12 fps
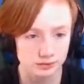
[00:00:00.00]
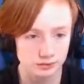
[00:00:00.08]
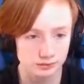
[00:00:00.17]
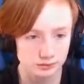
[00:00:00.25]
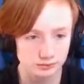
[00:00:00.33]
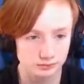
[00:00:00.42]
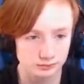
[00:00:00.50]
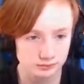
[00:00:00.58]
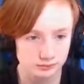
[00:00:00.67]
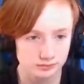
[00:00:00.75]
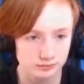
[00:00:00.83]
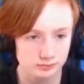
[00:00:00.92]

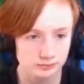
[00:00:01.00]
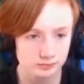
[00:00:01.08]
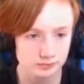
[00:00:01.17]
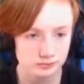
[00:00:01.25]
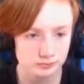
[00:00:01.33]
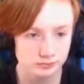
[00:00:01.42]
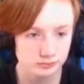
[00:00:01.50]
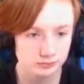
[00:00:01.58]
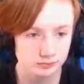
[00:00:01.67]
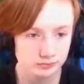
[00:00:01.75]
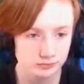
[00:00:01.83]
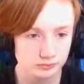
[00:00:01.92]

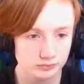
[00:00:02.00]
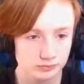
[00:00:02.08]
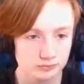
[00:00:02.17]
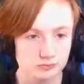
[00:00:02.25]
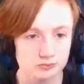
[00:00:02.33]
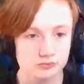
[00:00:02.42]
(silence)